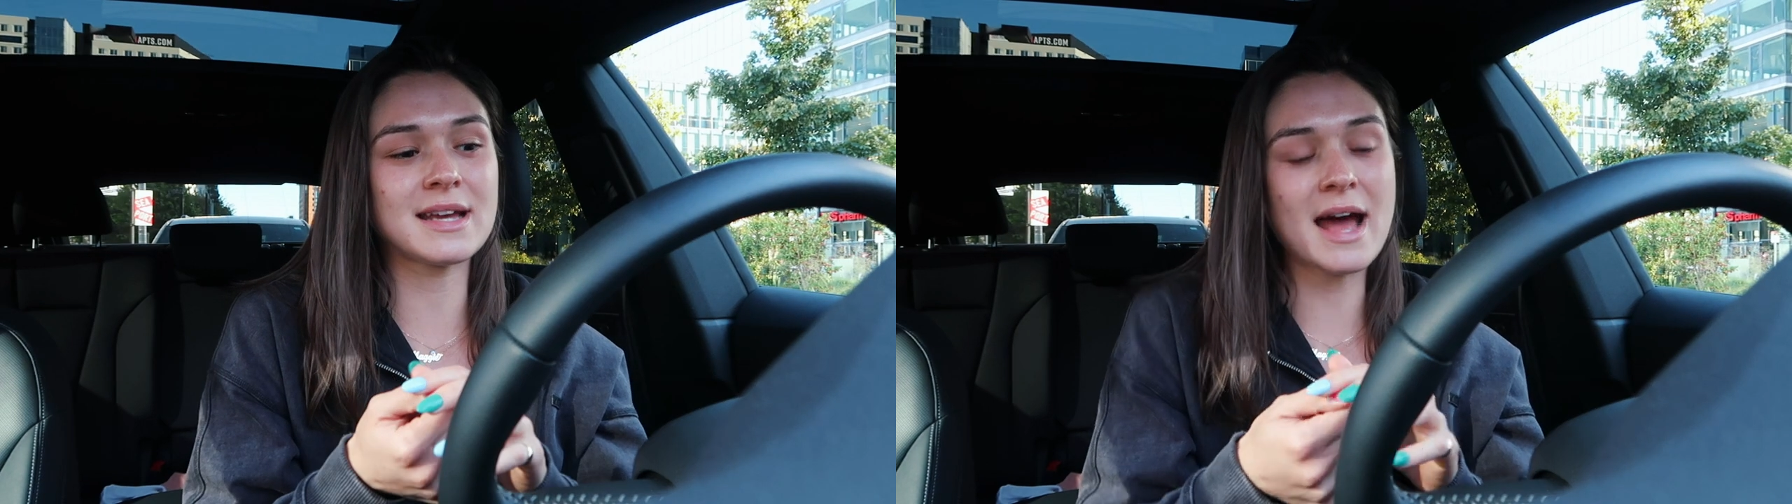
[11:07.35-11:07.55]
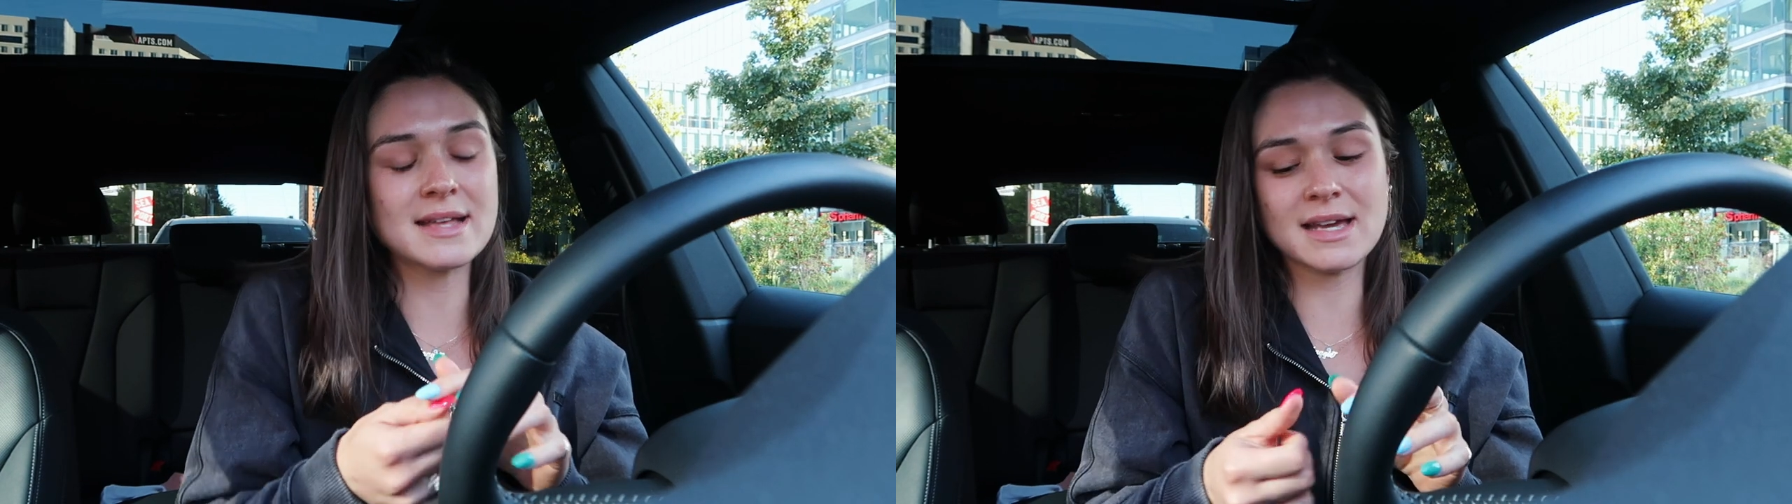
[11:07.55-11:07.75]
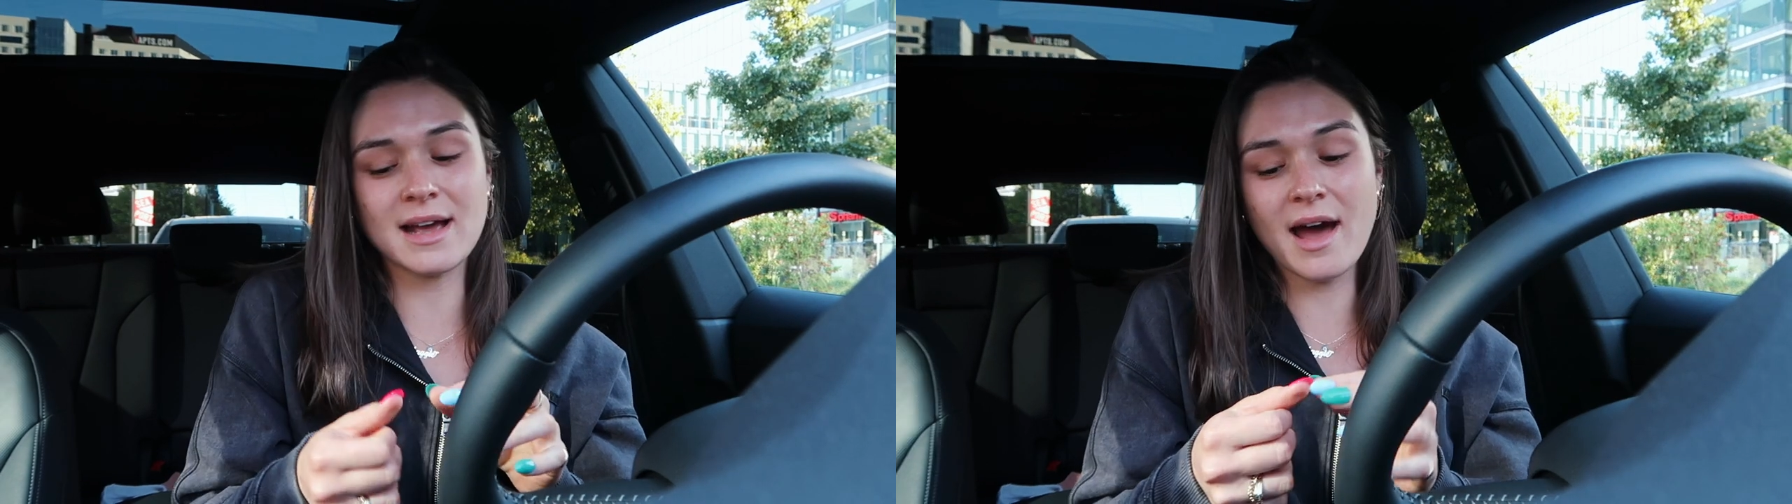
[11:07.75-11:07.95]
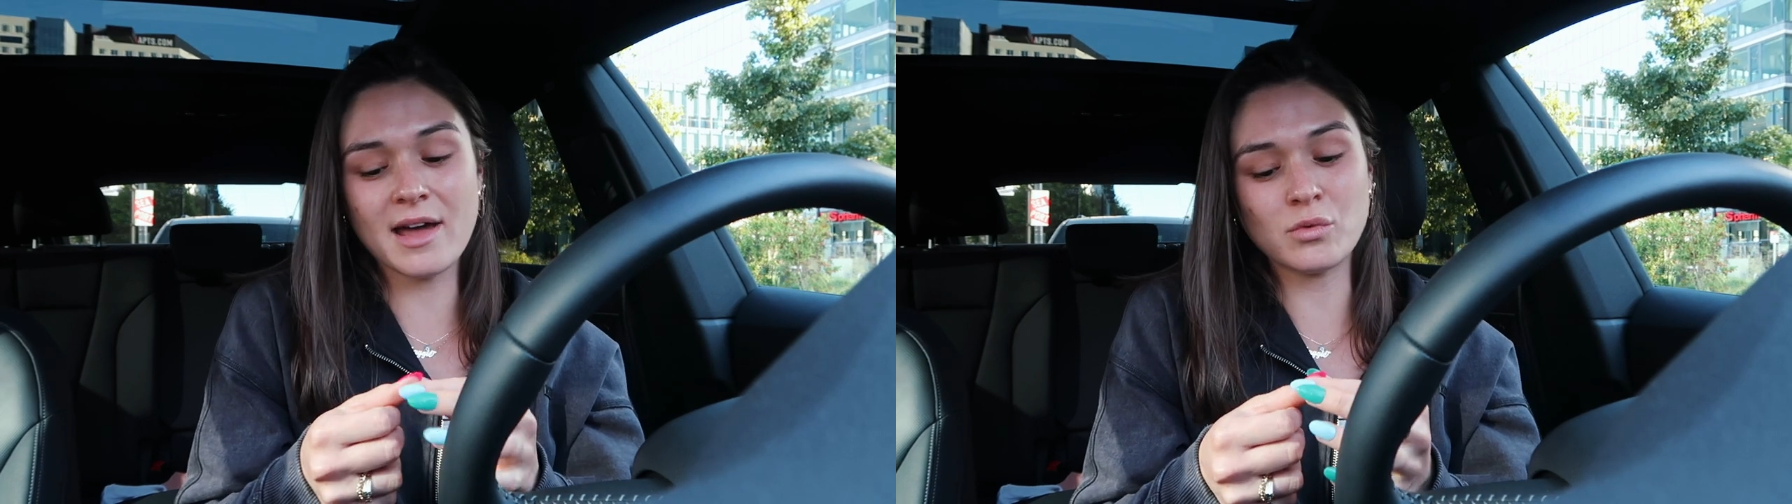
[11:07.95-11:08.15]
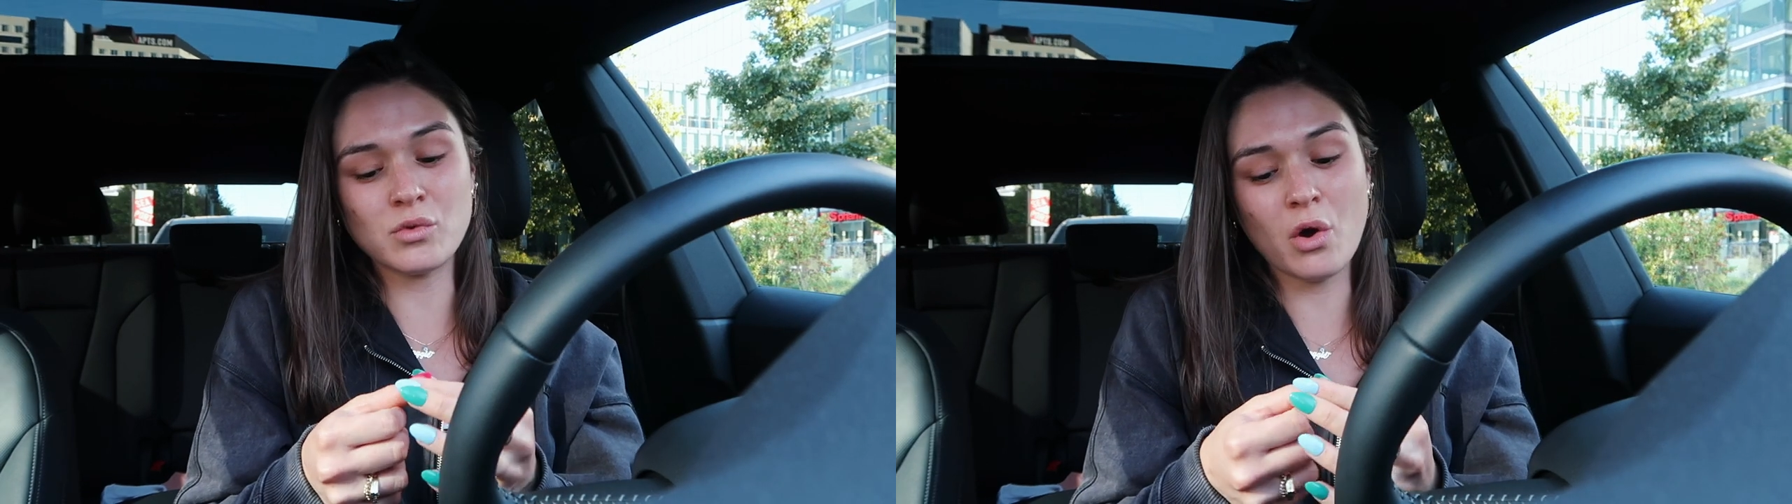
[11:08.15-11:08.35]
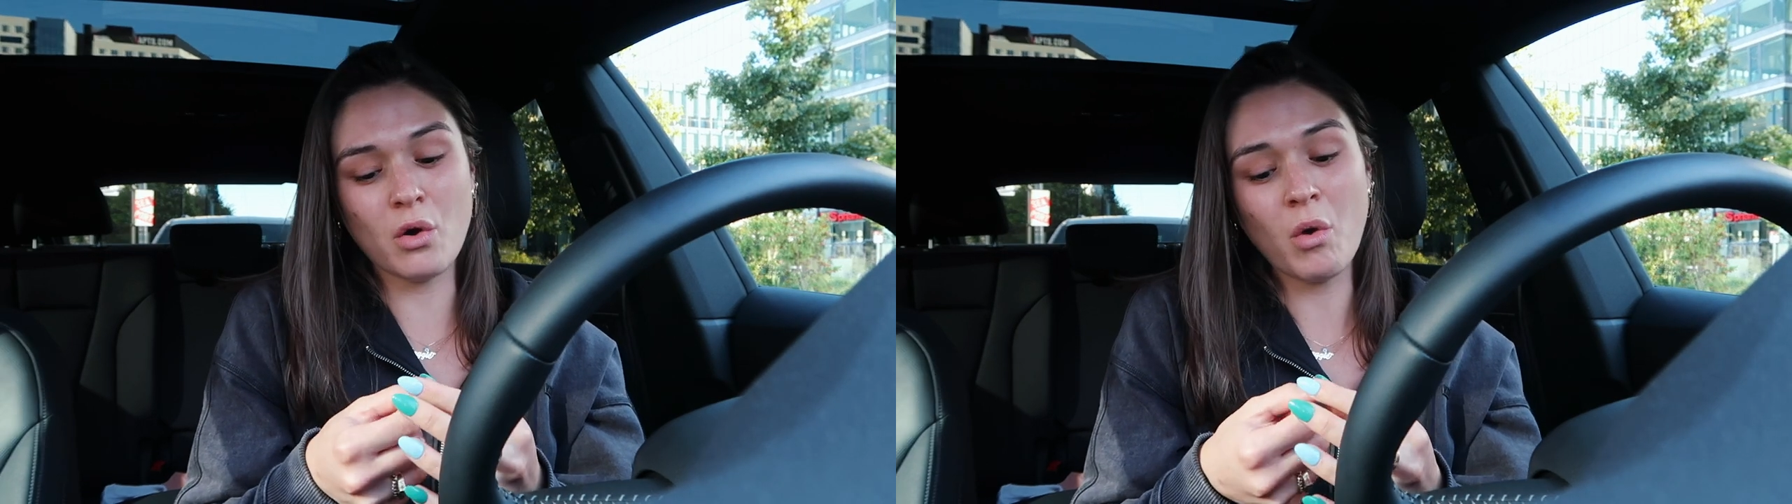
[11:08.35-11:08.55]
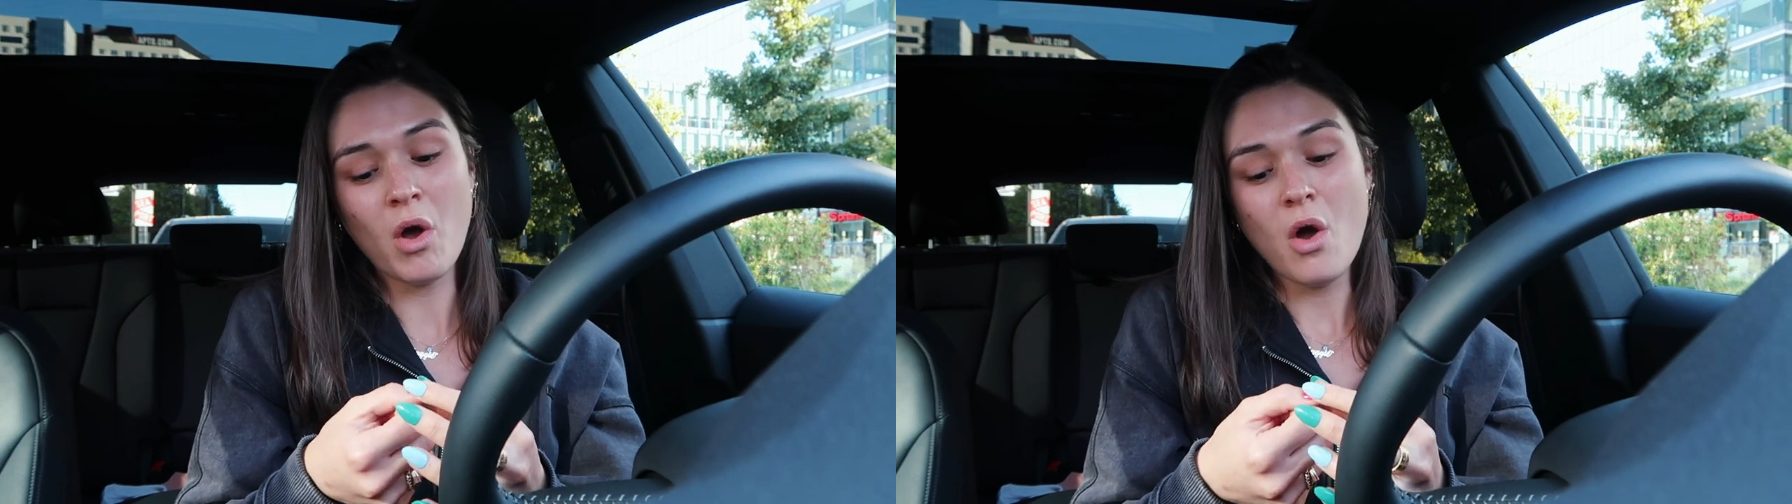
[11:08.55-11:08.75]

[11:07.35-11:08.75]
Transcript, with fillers: guys, like I don't know